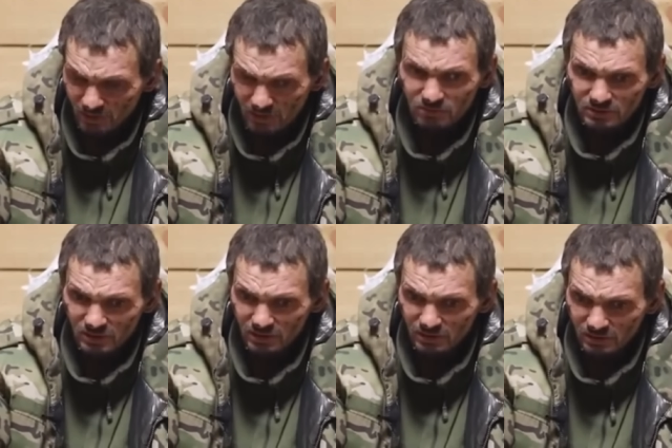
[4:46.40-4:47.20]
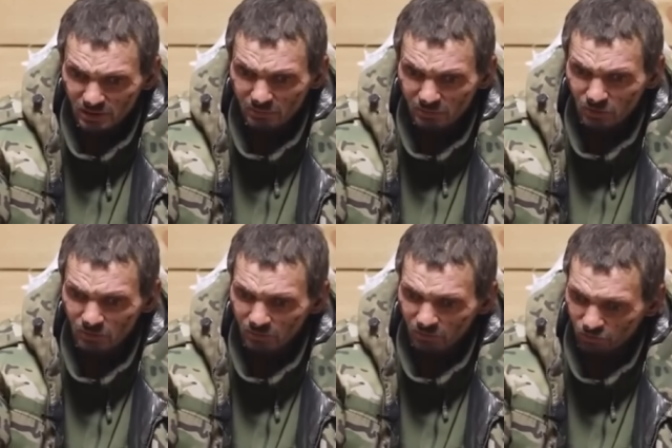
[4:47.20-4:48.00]
And that's how it
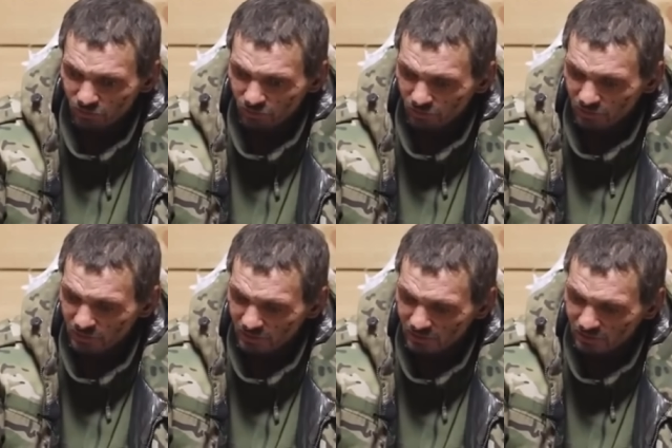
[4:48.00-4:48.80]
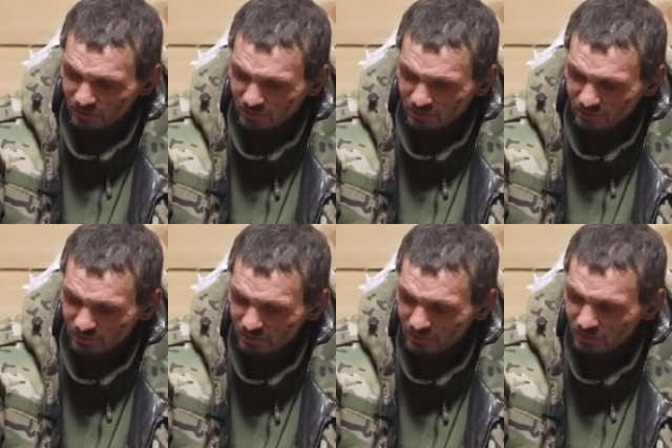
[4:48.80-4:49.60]
was. Then I went, I
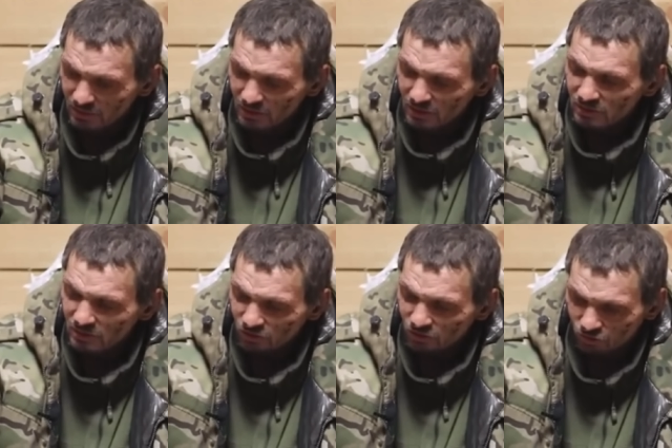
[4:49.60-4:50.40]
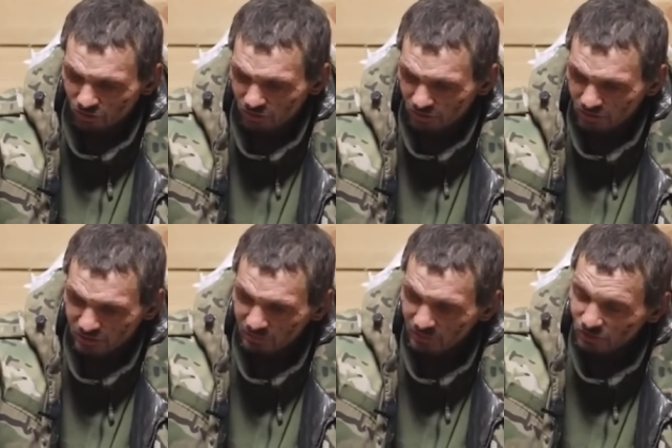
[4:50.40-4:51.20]
was hungry, and I found some
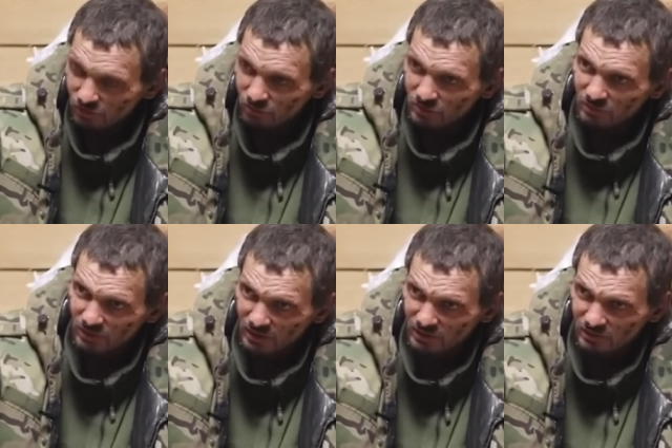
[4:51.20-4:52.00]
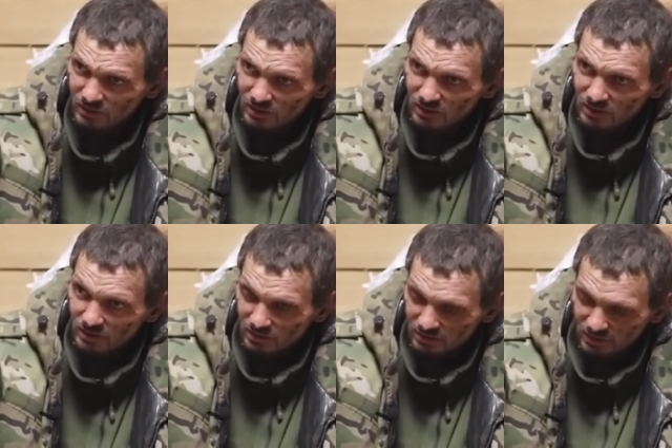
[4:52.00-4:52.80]
bags lying around.
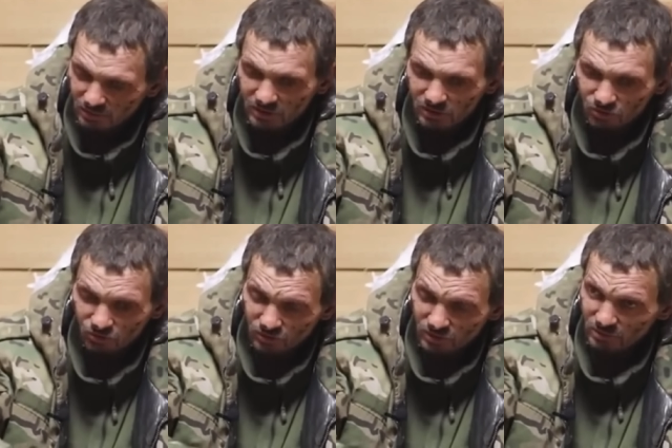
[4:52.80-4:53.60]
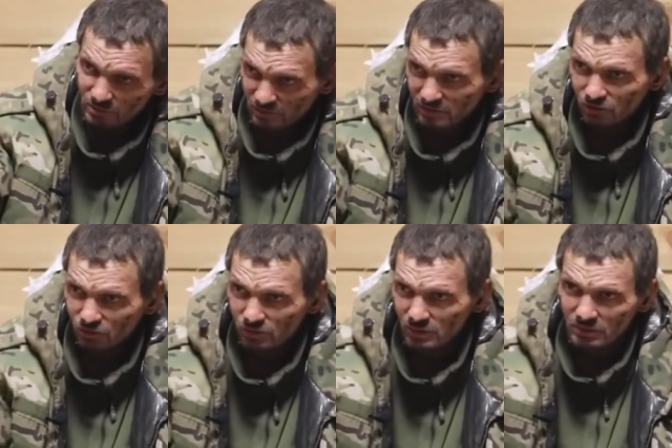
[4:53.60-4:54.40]
Found a piece of sausage
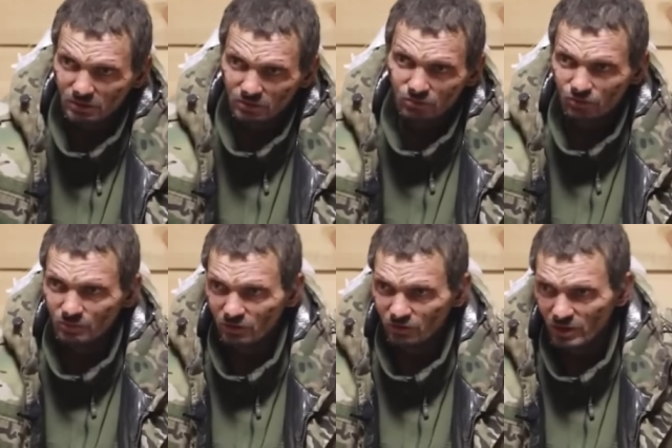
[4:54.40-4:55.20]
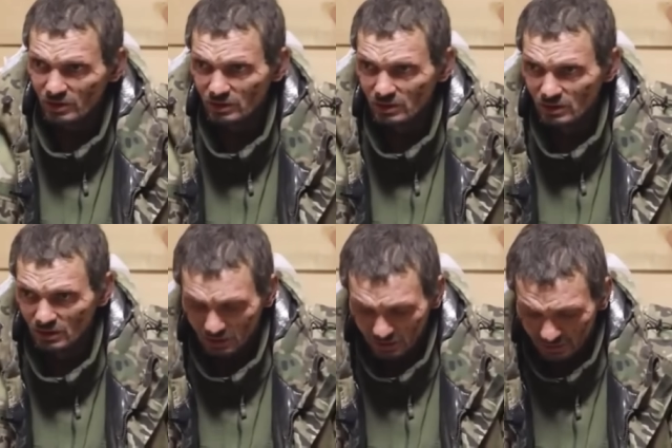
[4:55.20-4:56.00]
somewhere, a piece of
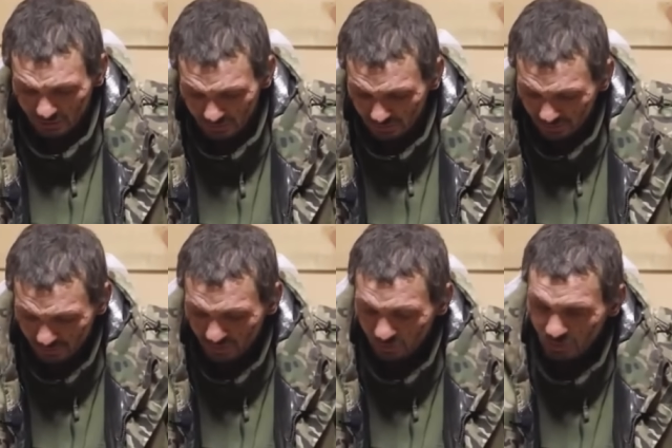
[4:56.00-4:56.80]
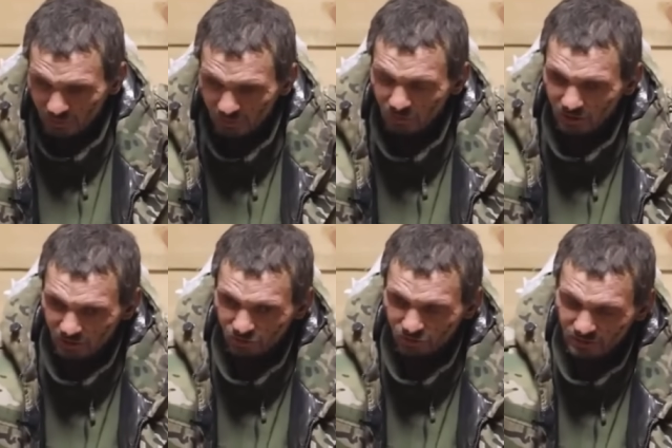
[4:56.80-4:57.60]
cookie with water, and then I really
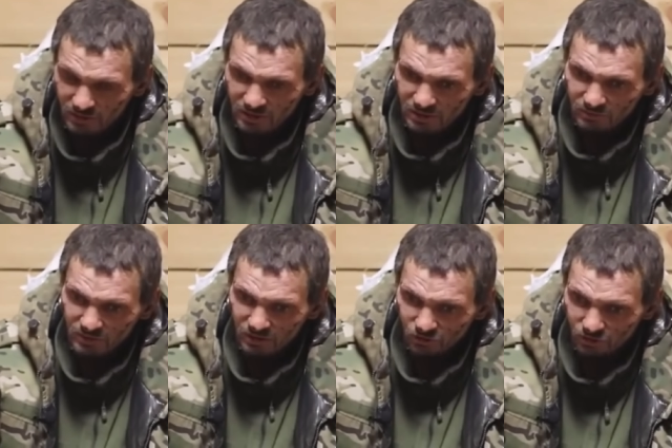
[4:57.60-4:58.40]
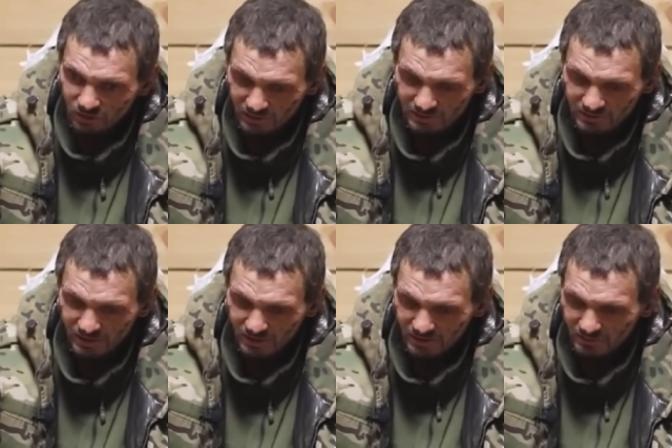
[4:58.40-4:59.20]
couldn't take it anymore. There were
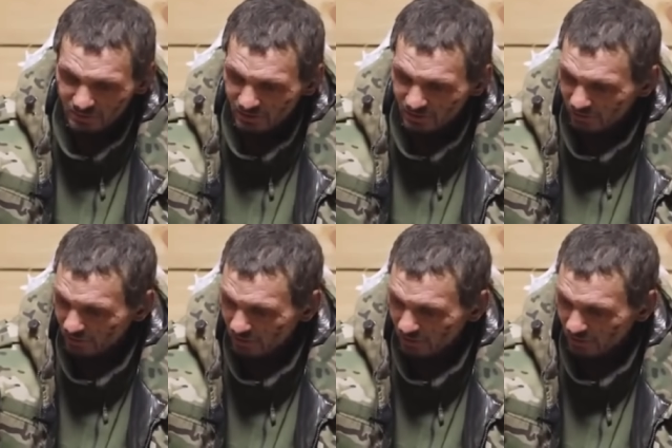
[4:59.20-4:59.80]
cigarettes. I wanted to